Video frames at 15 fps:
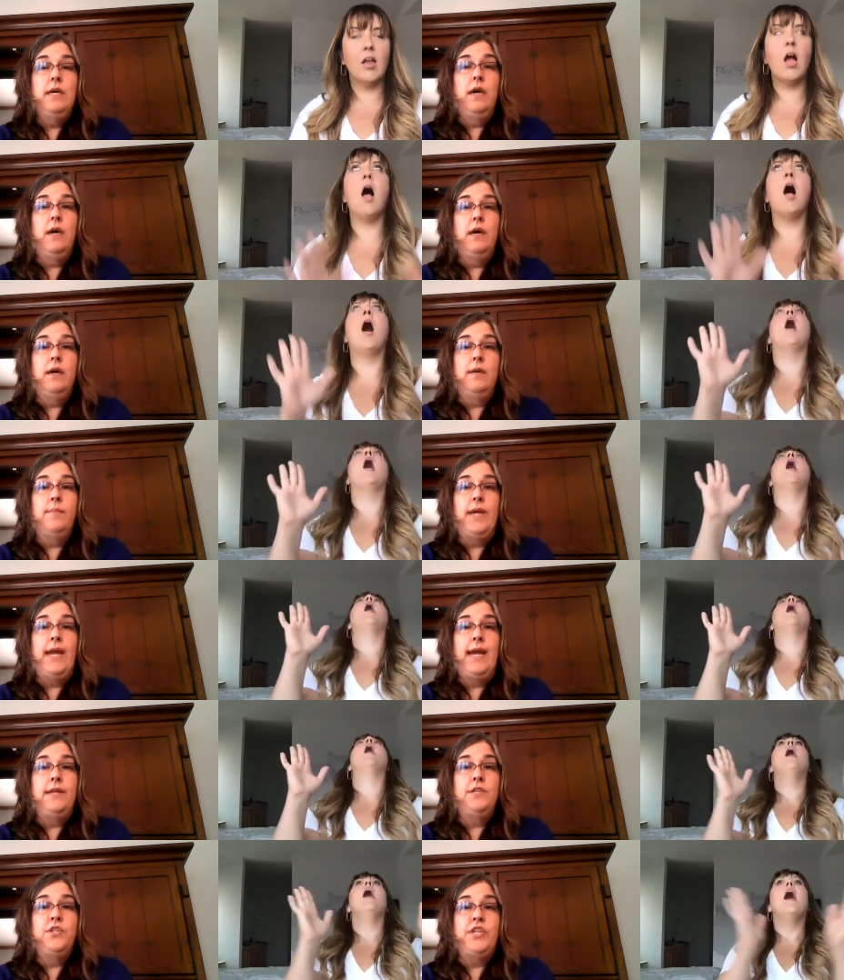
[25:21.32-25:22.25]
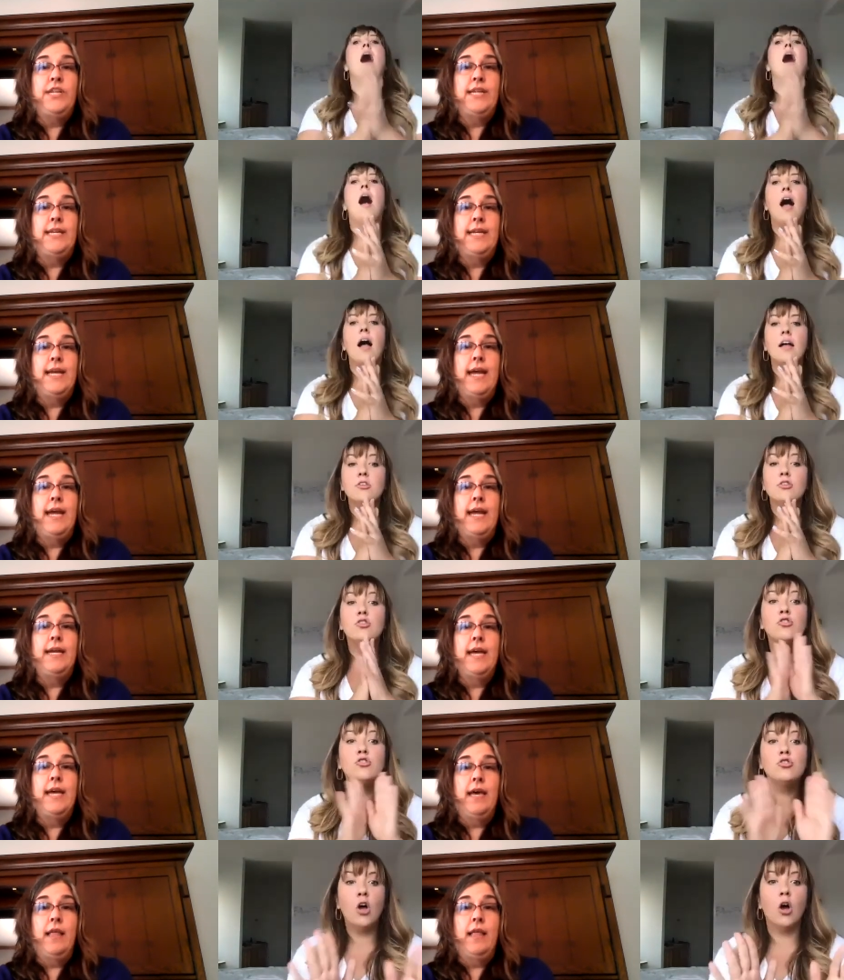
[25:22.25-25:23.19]
Speaker 1: um, H E
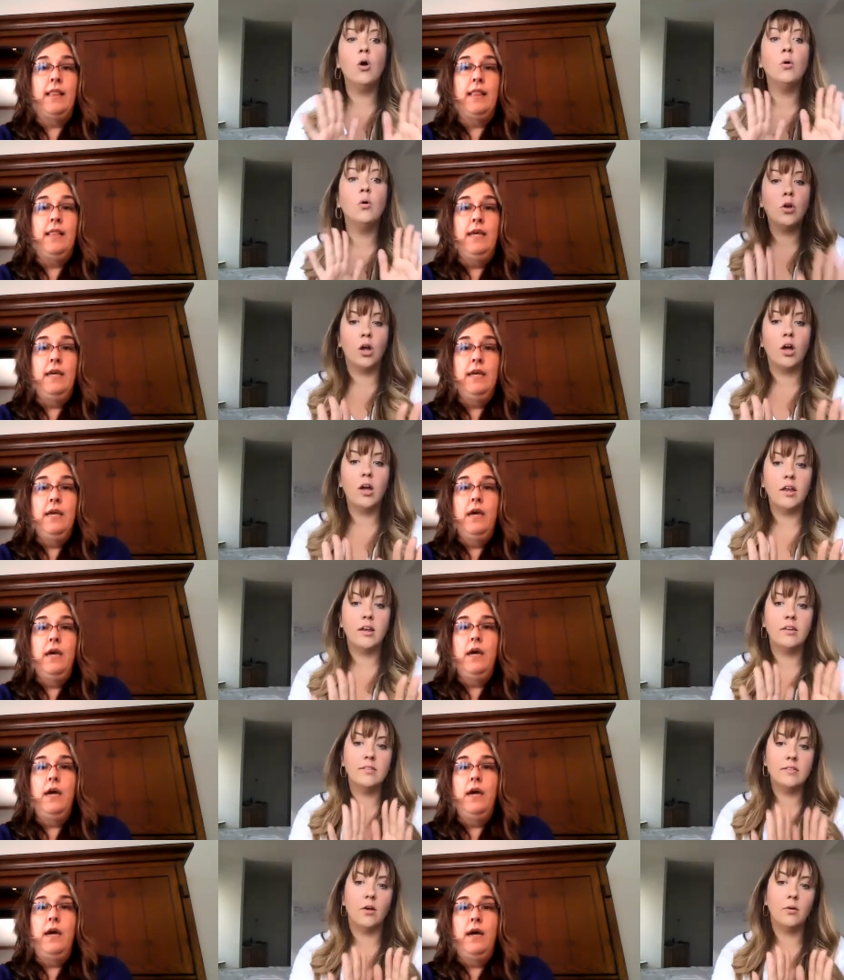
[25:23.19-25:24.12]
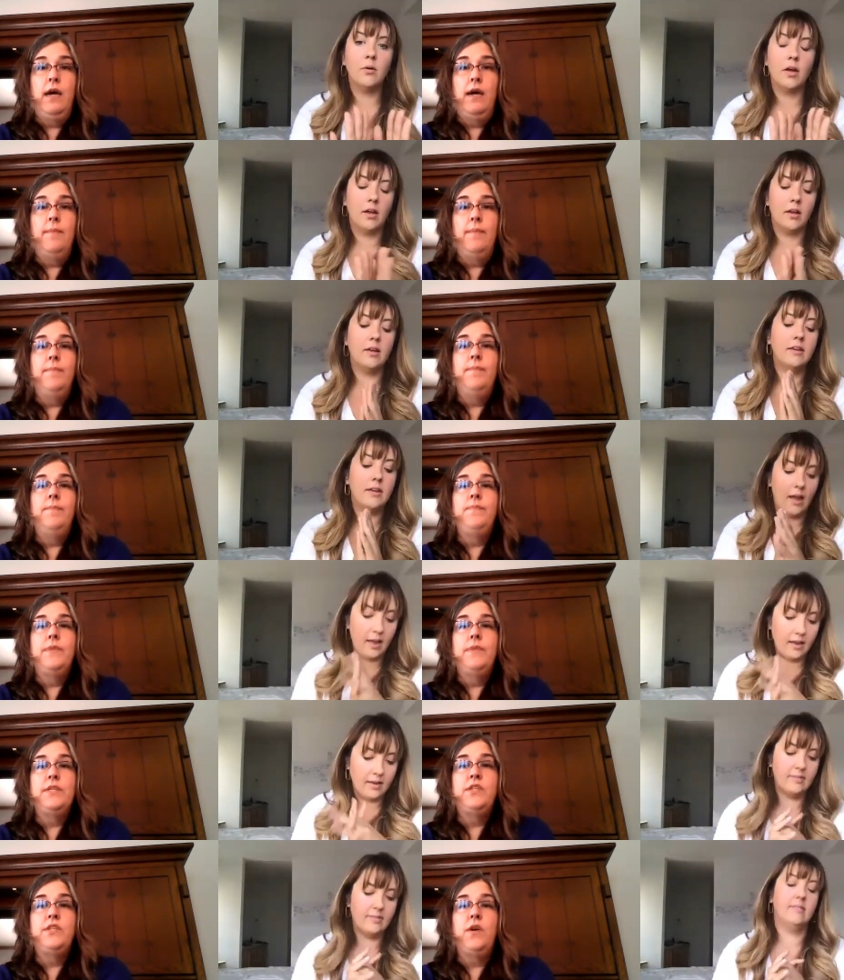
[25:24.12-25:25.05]
A L. Um,
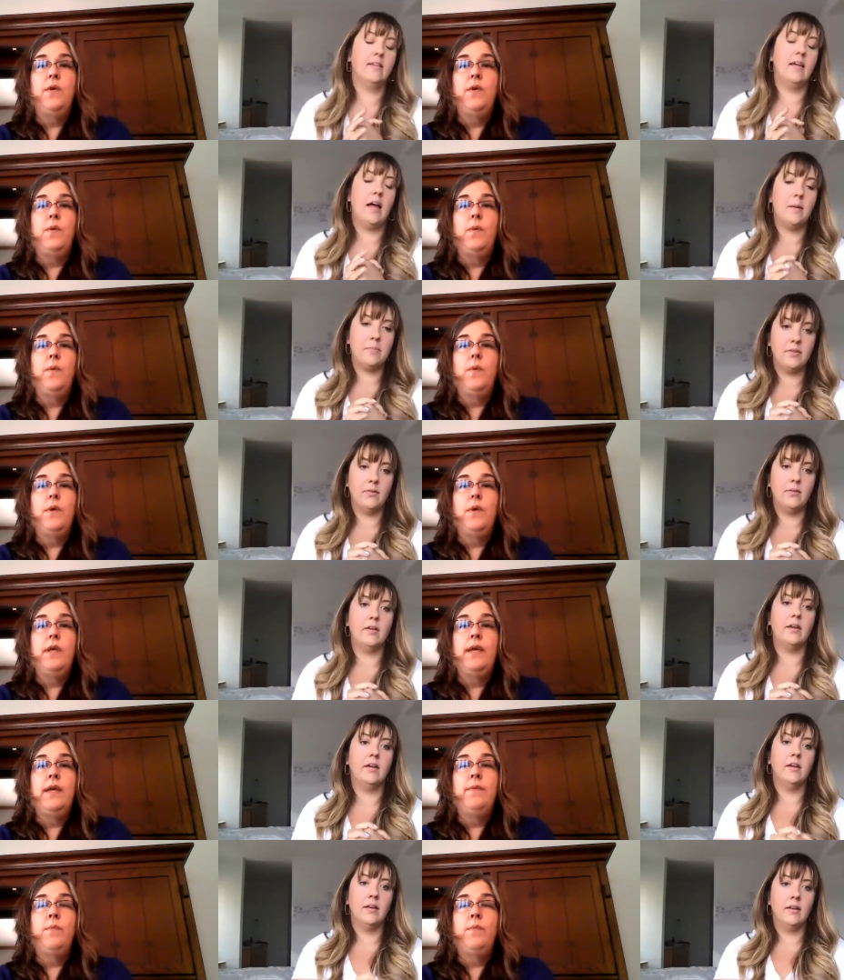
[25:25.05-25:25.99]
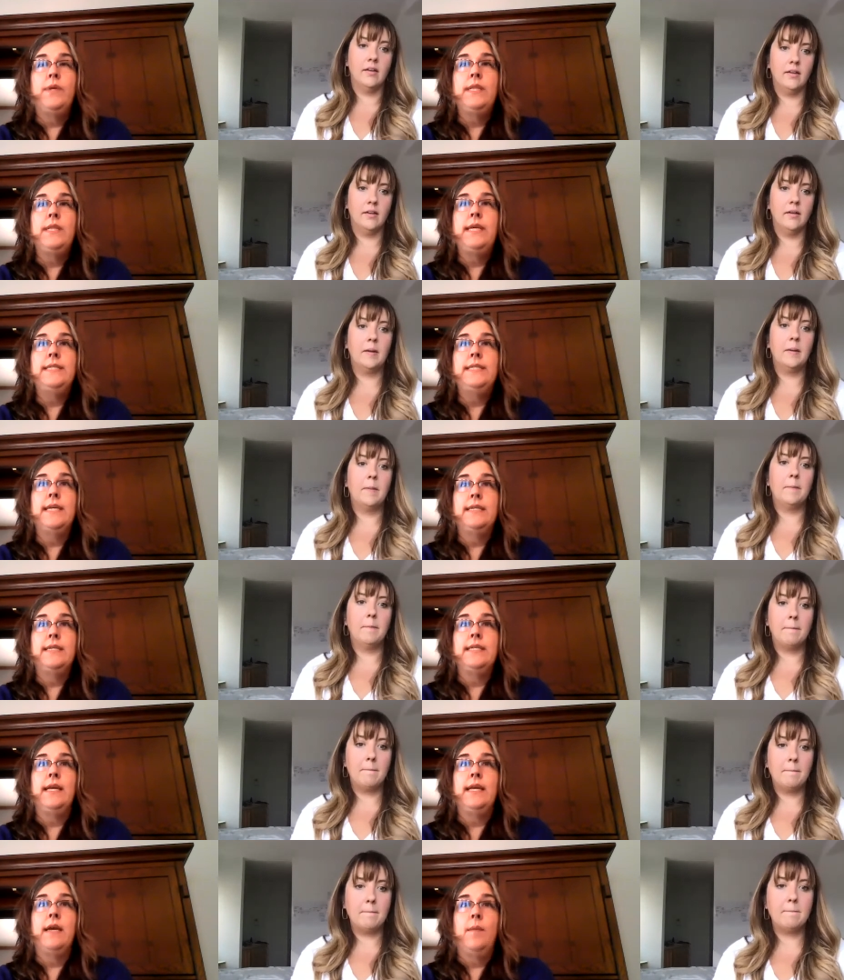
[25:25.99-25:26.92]
so it really does
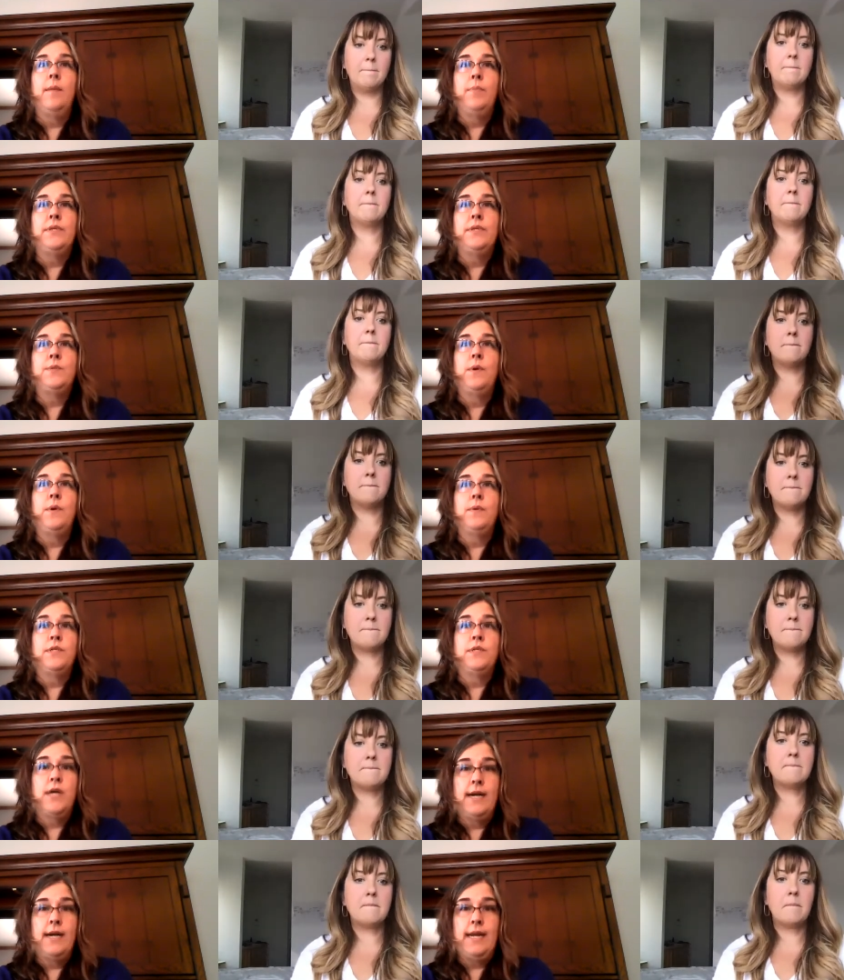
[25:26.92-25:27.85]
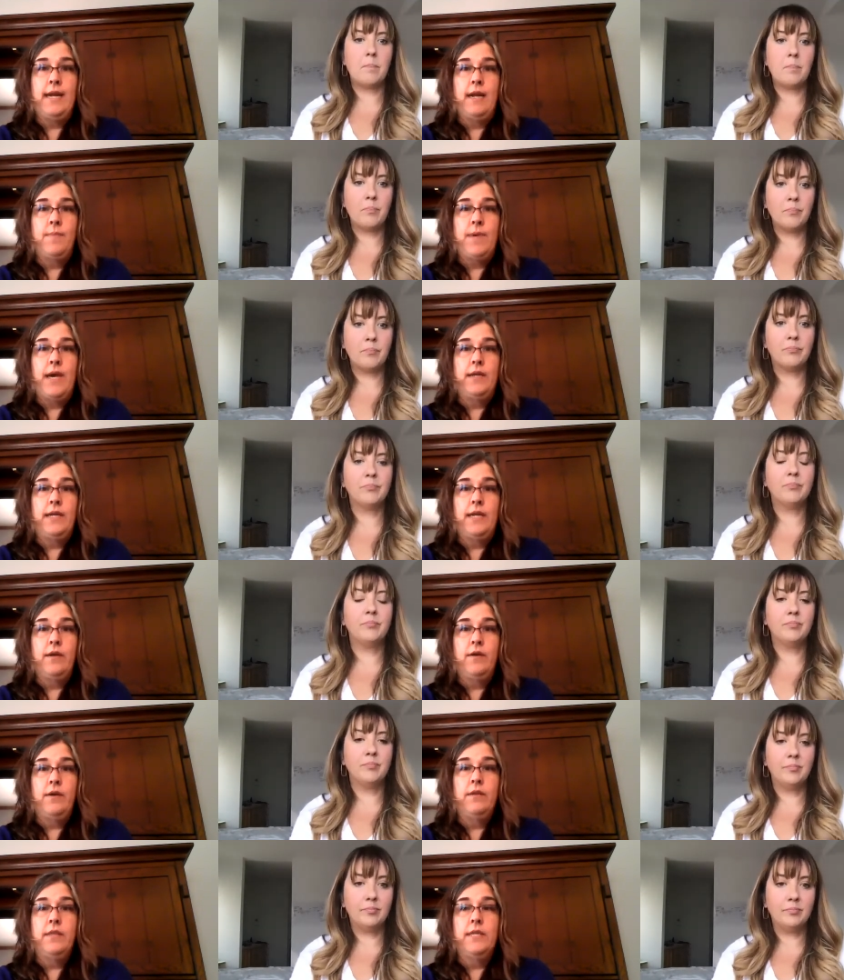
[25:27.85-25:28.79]
encompass what we're talking about
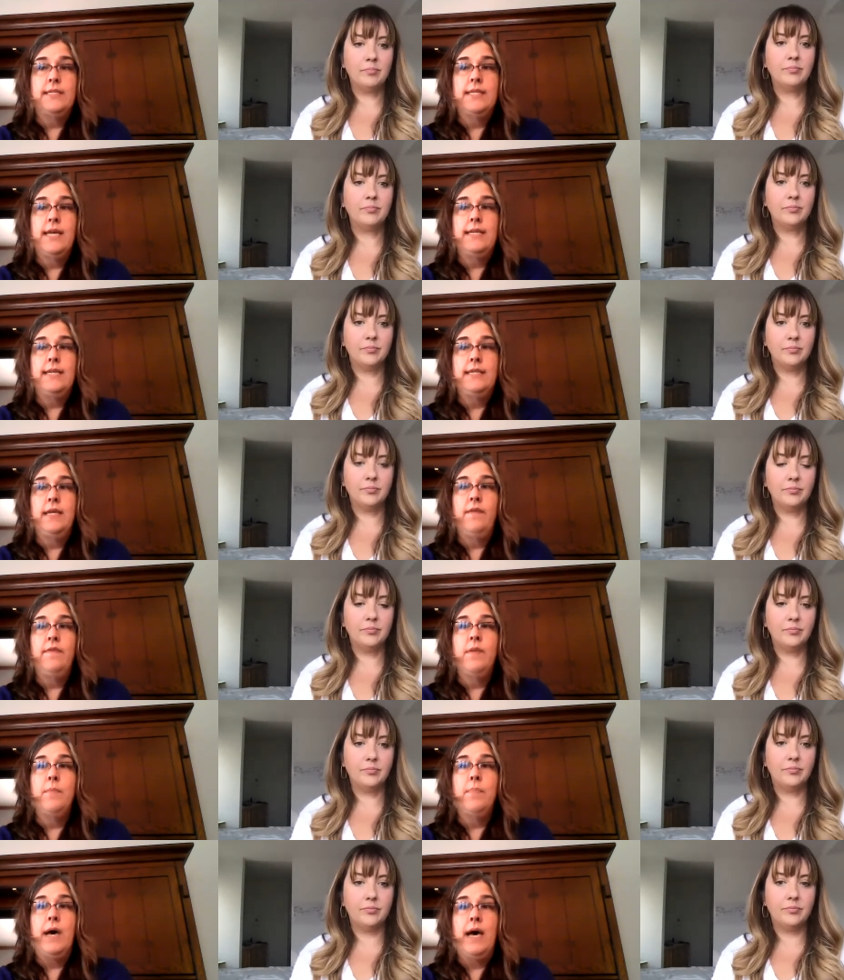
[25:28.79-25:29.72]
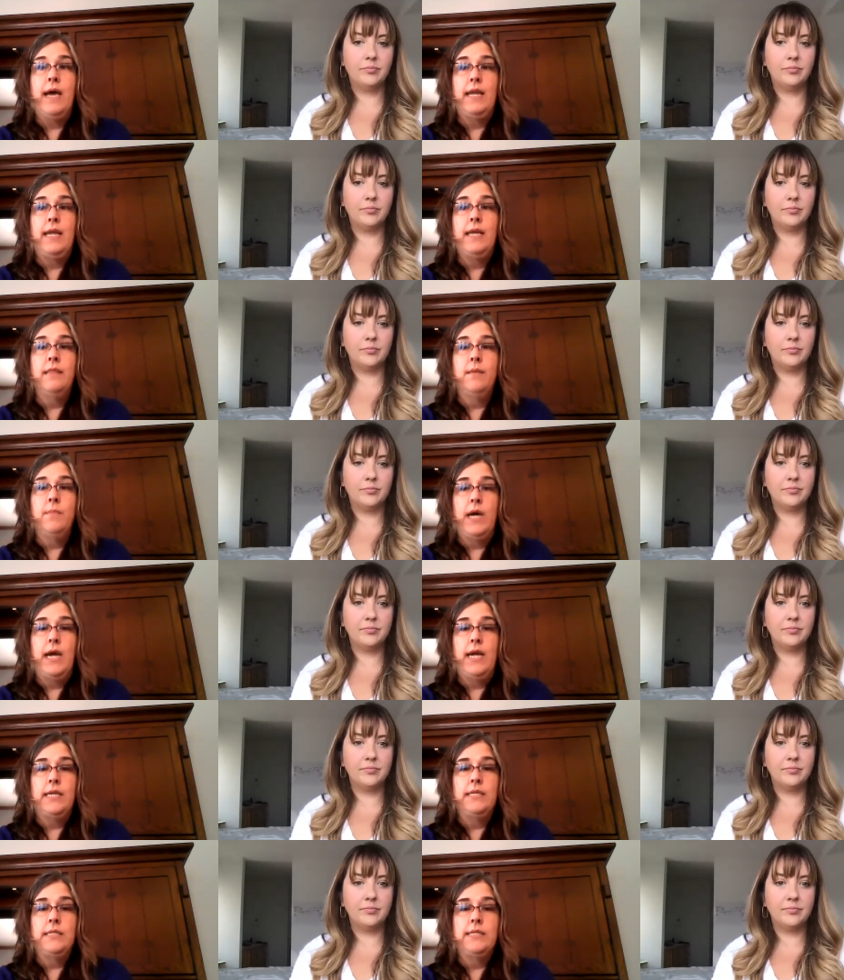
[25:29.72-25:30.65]
here this idea of the body and the mind